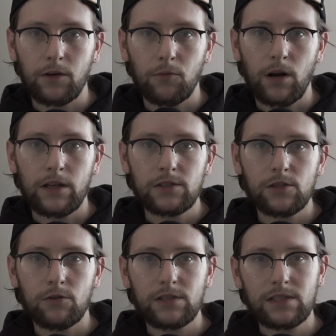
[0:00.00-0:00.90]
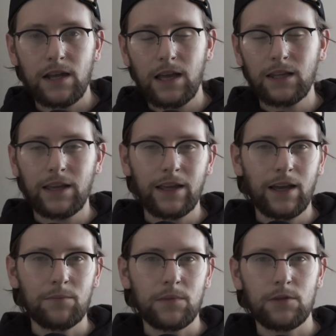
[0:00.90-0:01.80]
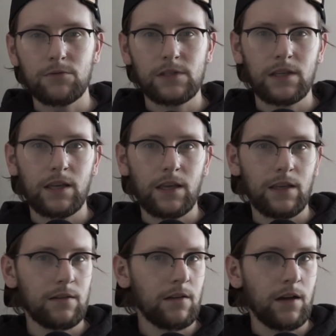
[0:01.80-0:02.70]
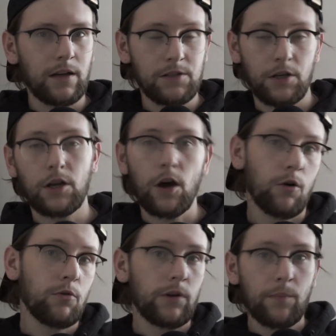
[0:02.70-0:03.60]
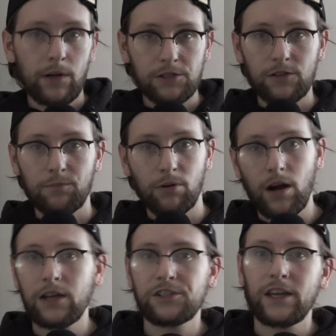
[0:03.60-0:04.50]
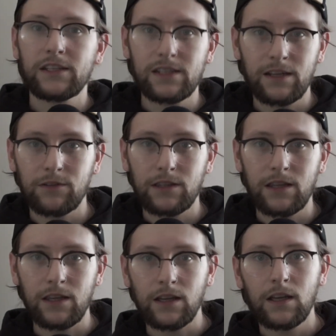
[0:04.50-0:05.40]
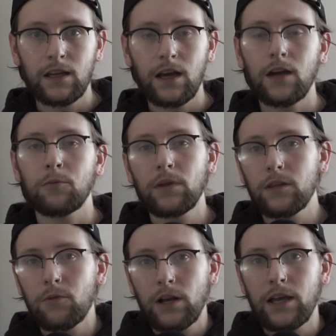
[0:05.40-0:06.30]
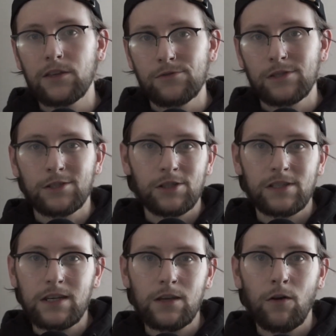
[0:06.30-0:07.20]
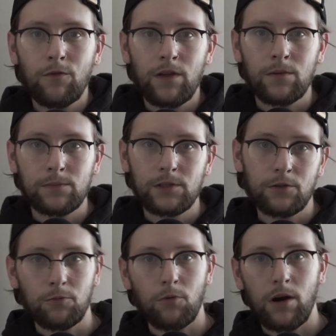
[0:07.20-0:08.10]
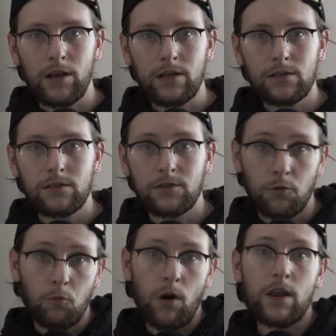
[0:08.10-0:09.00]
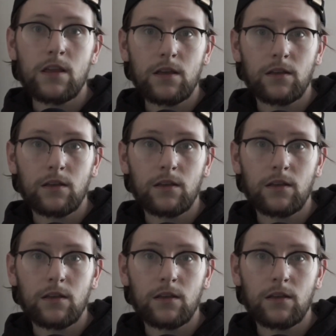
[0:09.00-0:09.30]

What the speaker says: right? So it's not like I'm using it to code a bunch of projects and everything. Really, what I use is just NeoVim to write